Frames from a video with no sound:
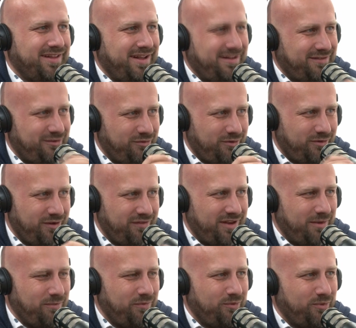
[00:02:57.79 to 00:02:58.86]
Lets Chris
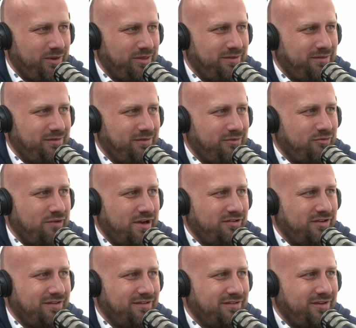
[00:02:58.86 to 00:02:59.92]
Hemsworth stretch
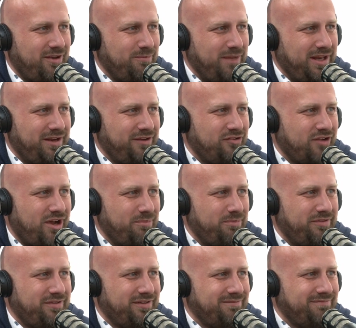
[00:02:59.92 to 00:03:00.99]
his comedic chops and